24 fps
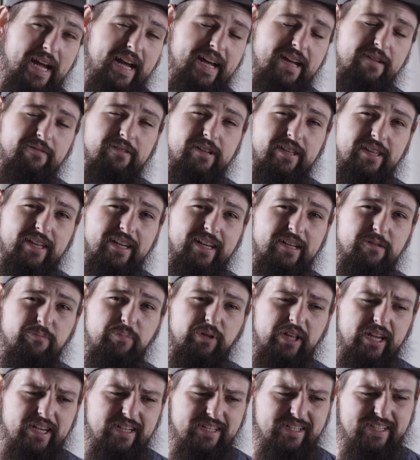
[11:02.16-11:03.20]
tie everything in
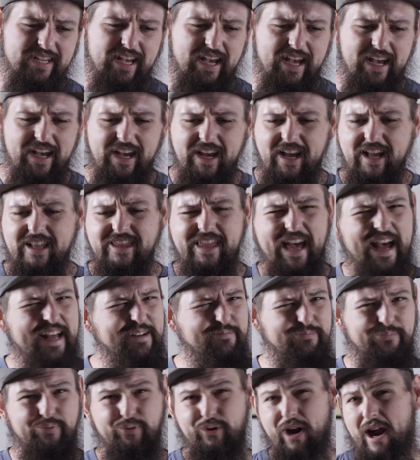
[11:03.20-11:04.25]
place.
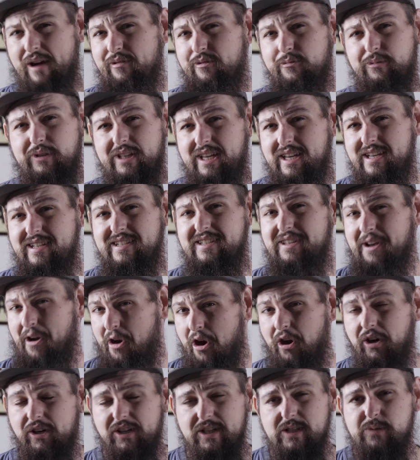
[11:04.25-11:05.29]
That probably is the
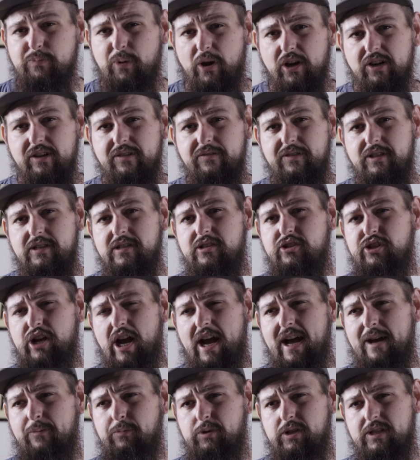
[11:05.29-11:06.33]
hardest part of this
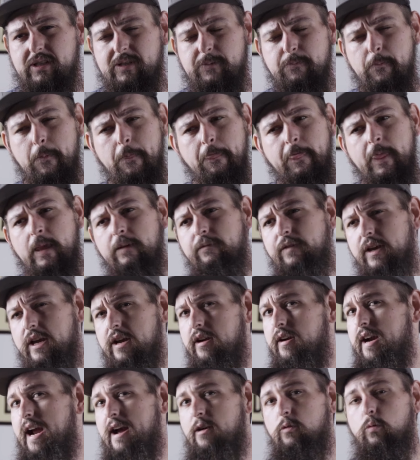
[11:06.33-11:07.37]
job, is
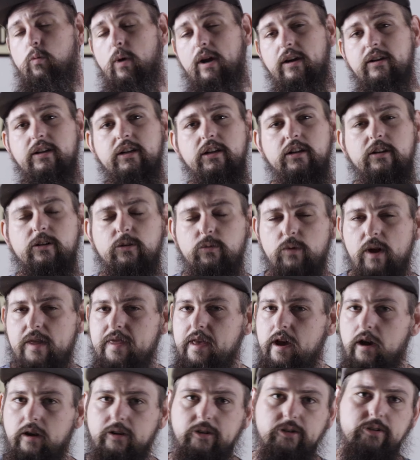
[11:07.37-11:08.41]
figuring out where you're gonna run
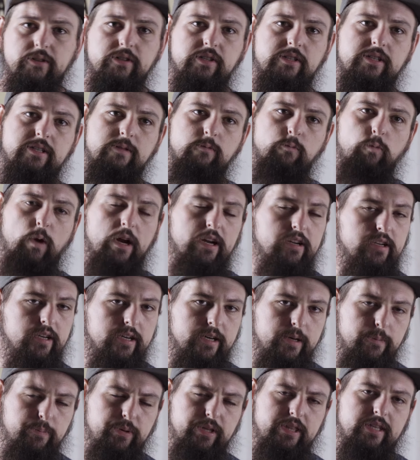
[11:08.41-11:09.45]
the hose, where you're
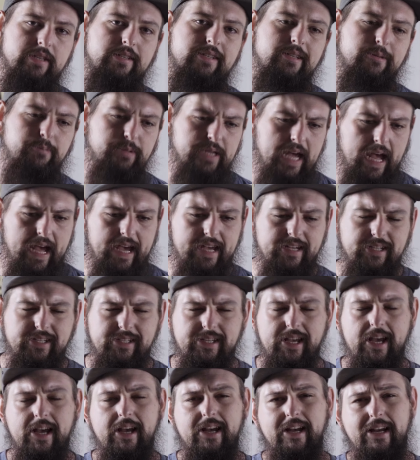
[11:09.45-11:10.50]
gonna put the zip
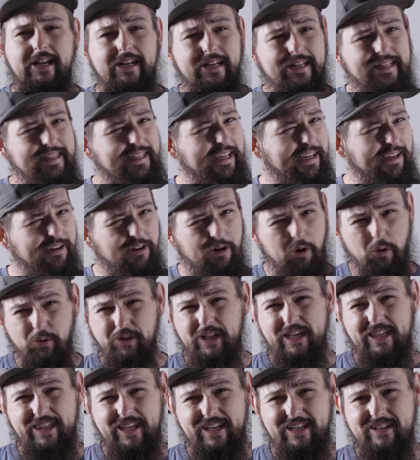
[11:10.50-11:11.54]
ties. The
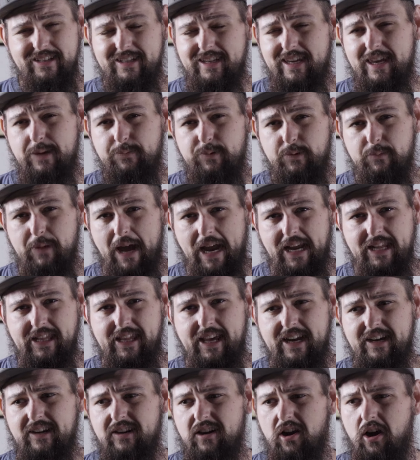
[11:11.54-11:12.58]
only things to keep in mind
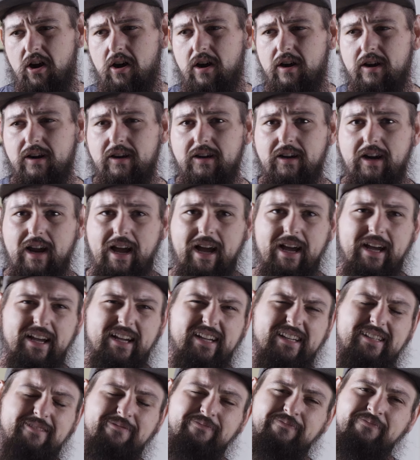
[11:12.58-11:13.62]
there
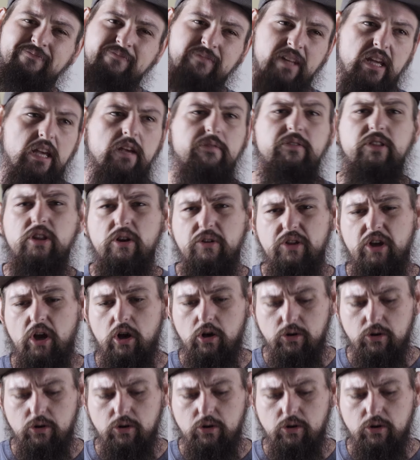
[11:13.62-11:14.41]
are, even though the